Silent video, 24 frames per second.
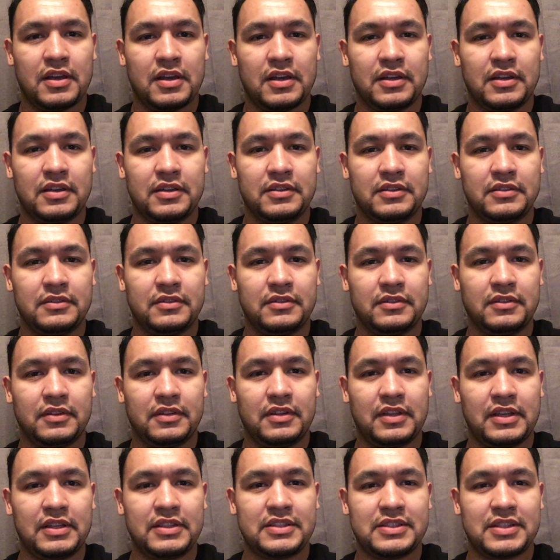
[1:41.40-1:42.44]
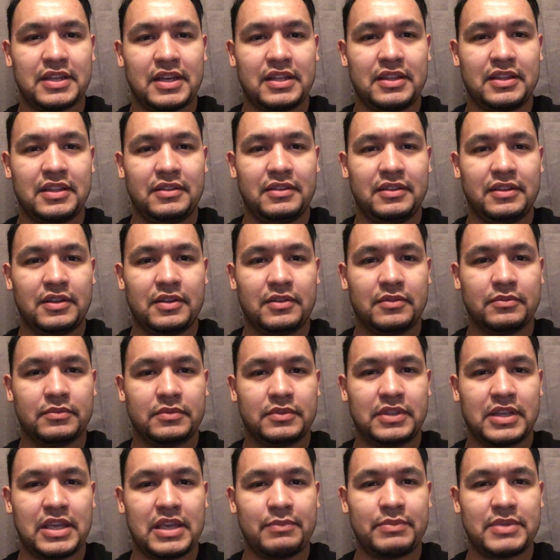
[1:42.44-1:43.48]
Um, they said, you know,
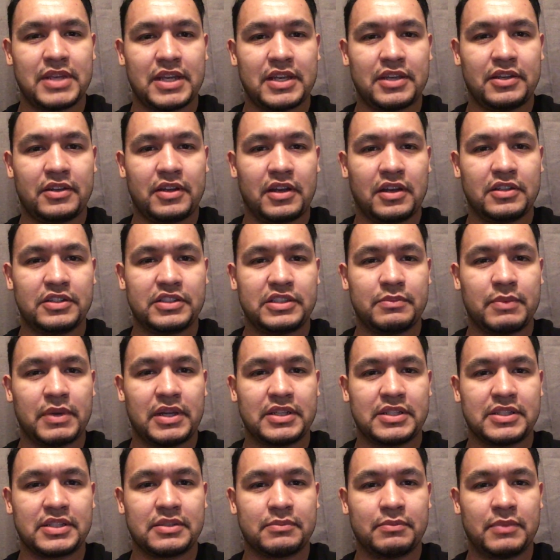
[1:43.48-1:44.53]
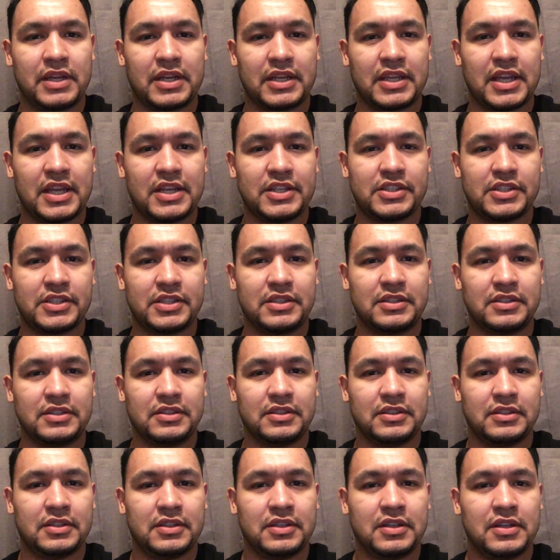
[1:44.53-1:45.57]
keep taking your allergy med medication.